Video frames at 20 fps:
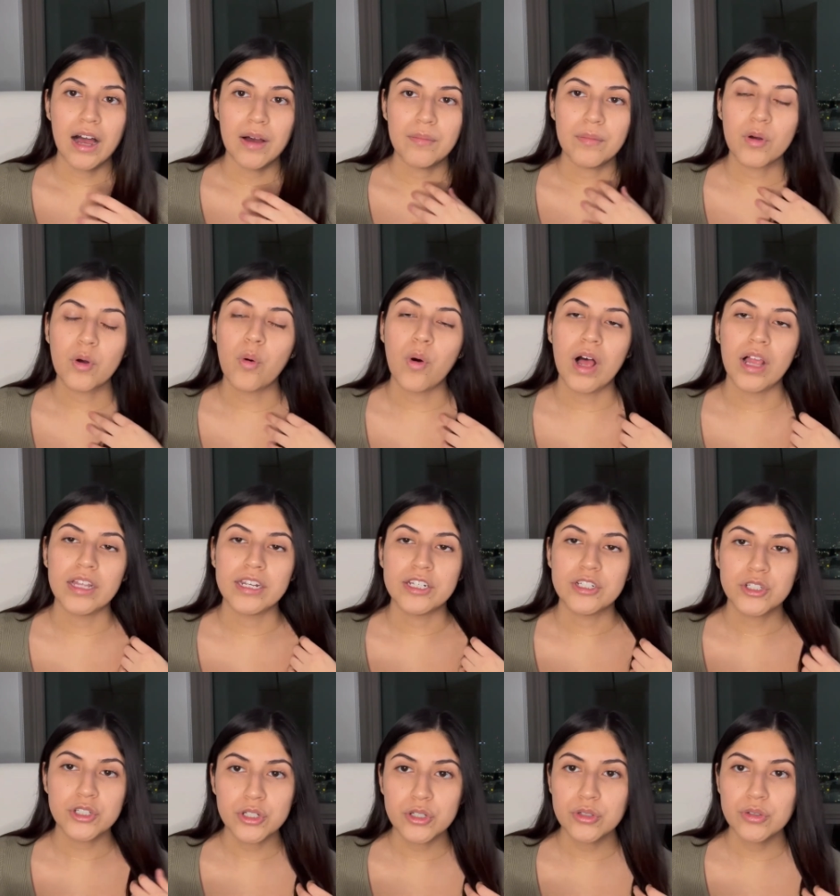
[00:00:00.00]
quality
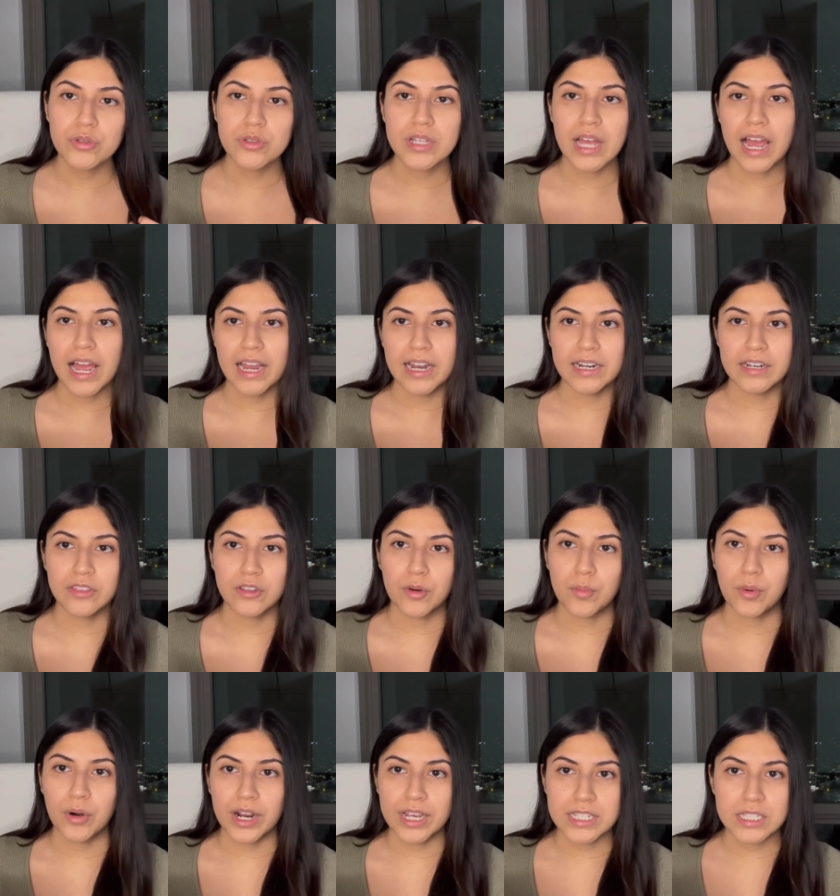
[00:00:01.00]
shoes, and they're
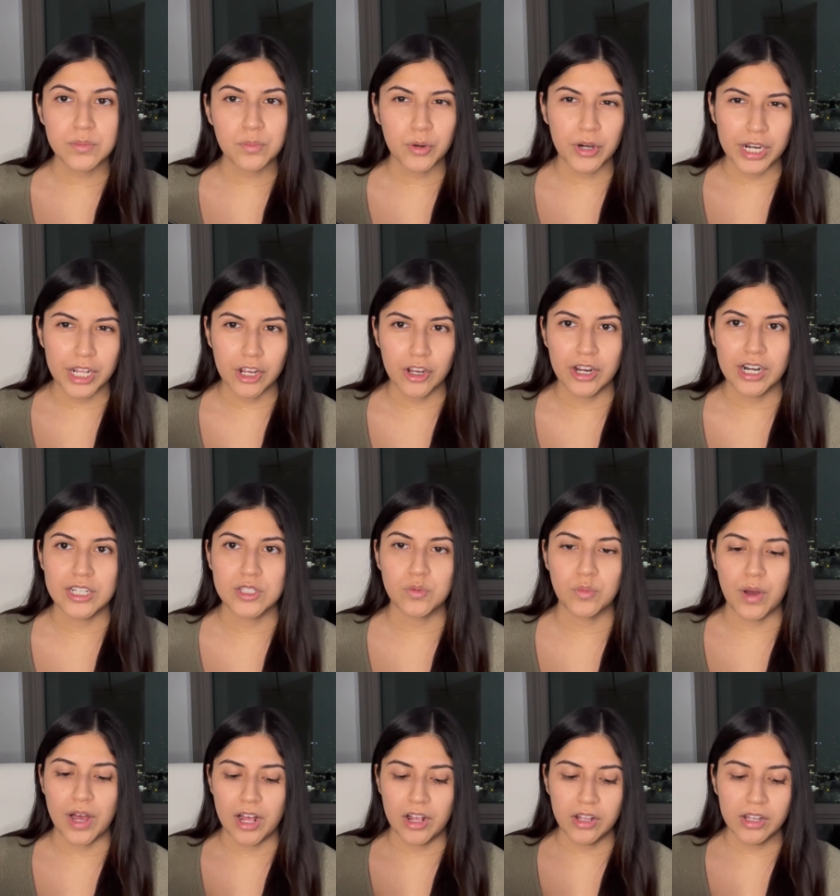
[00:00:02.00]
priced pretty good as
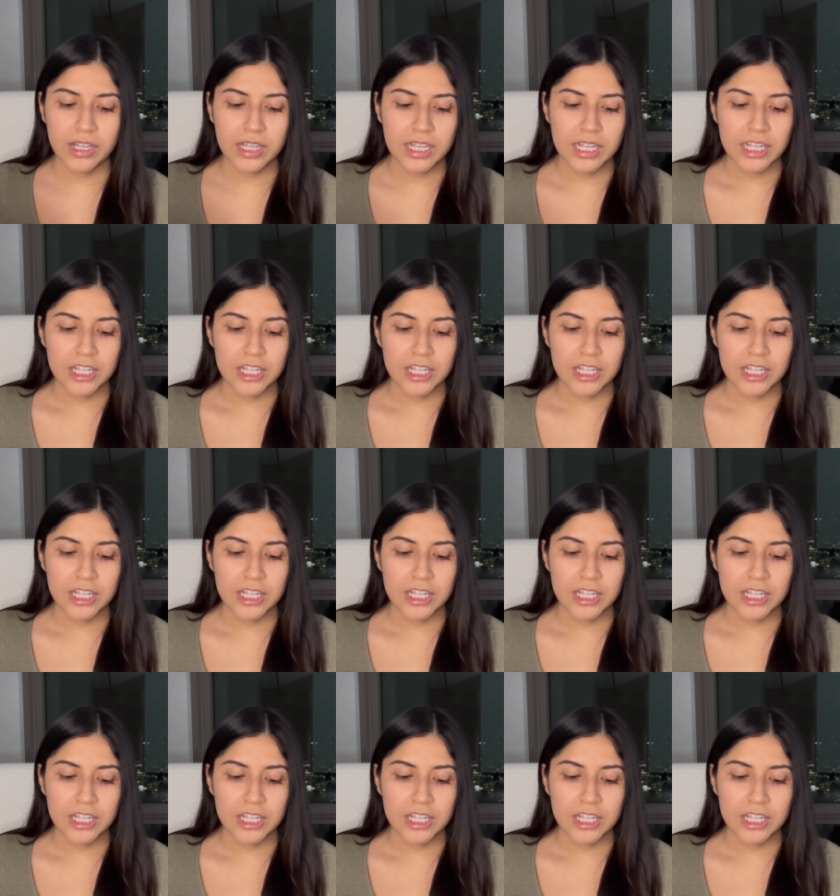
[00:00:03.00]
well.